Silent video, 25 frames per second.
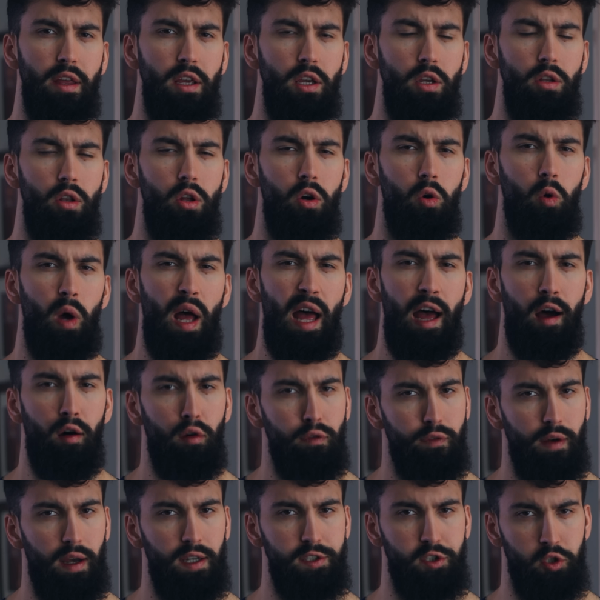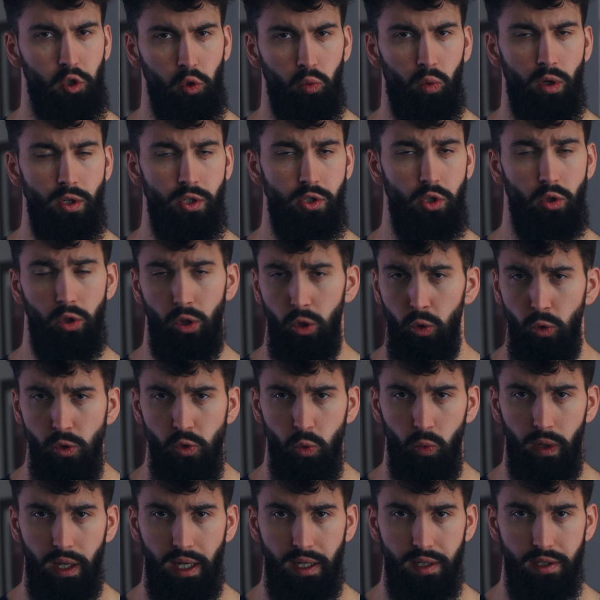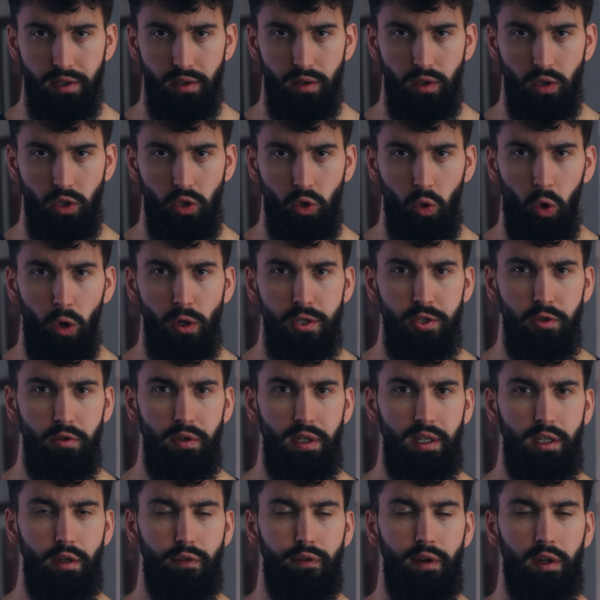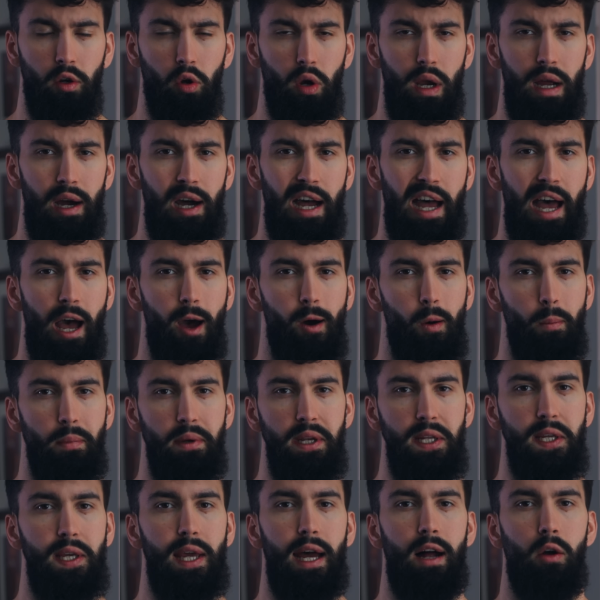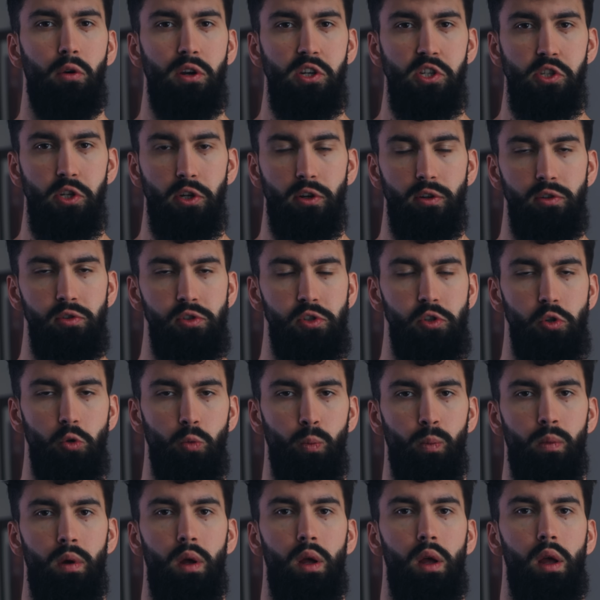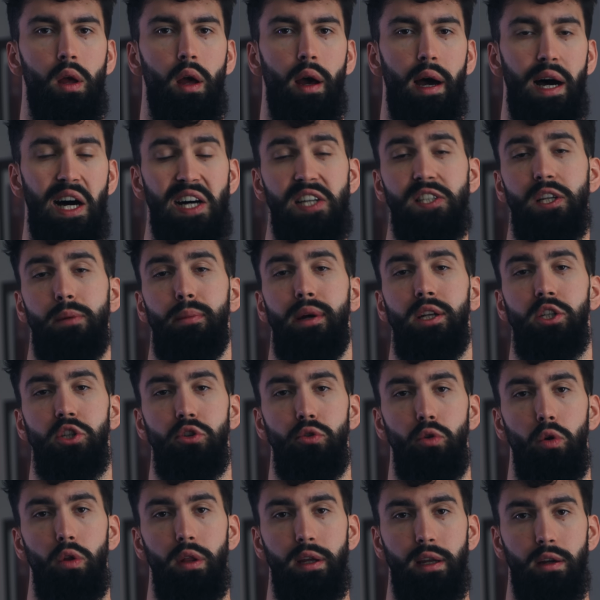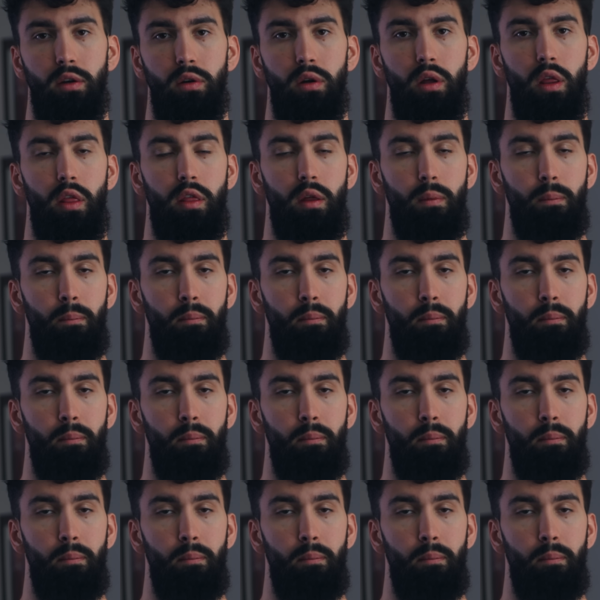that you know how fast you want to lose weight, you also need to figure out how many calories to consume. As I mentioned earlier, the